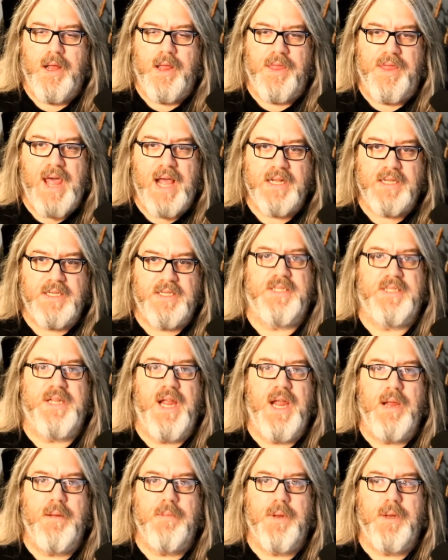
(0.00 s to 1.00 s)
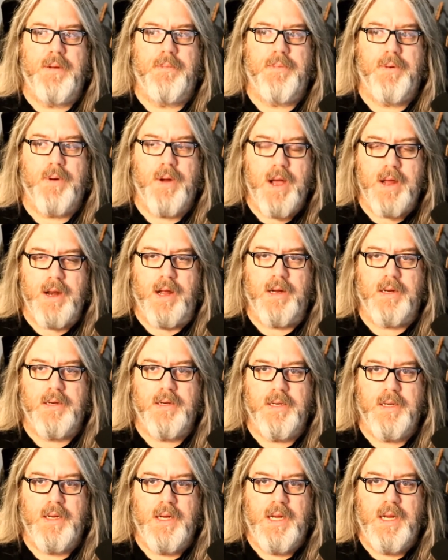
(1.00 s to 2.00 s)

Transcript: that same product